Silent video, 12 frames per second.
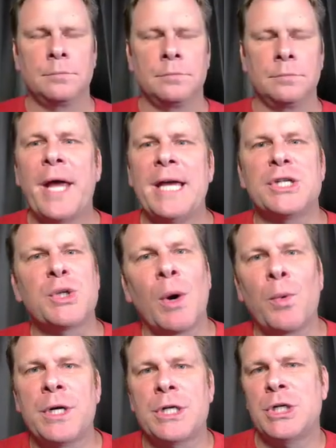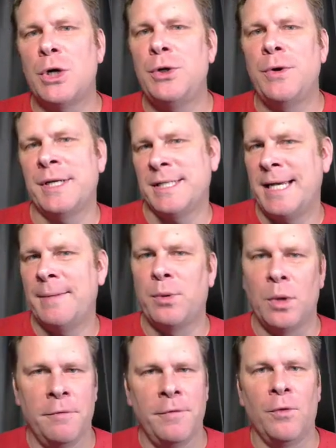Okay, so I want to show you an
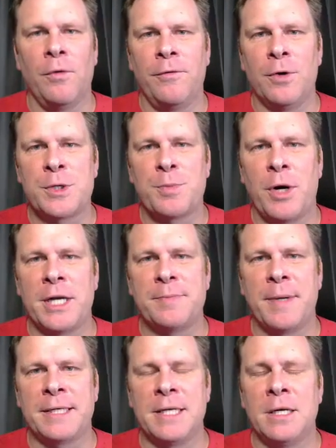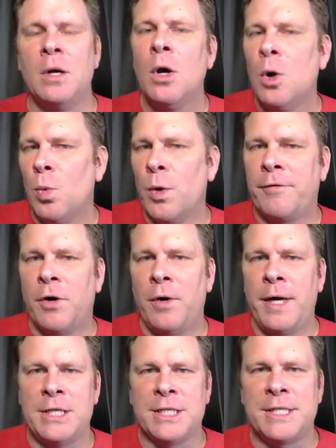example of the reverse prospecting. One of our
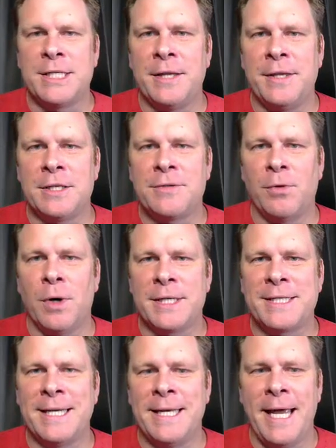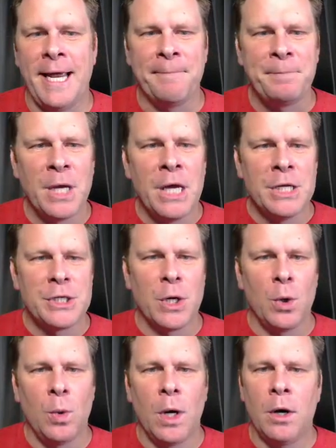agents did this for us today,
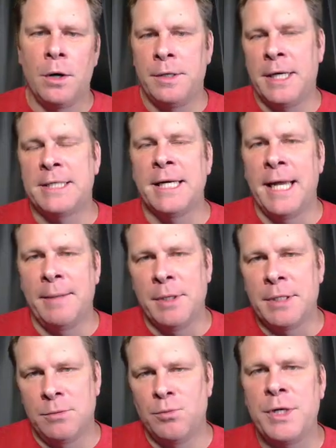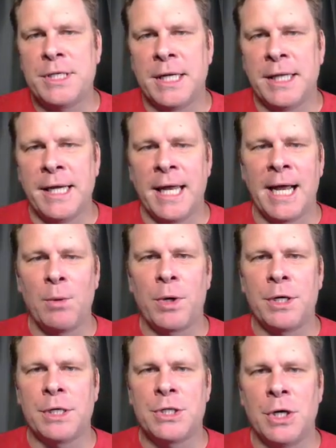or not today, but recently, and I
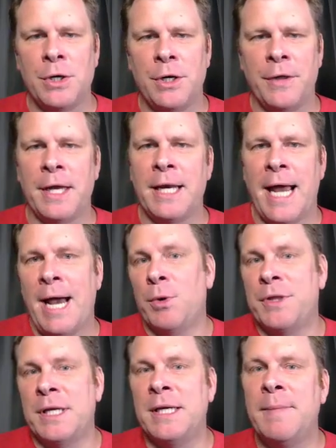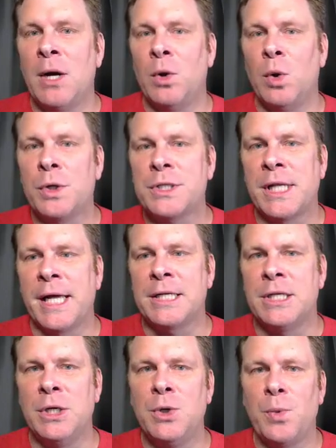wanted to show you what the email looks like
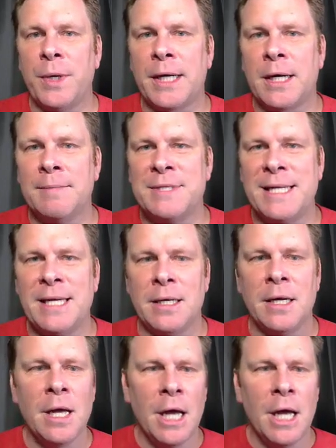to you when it comes in.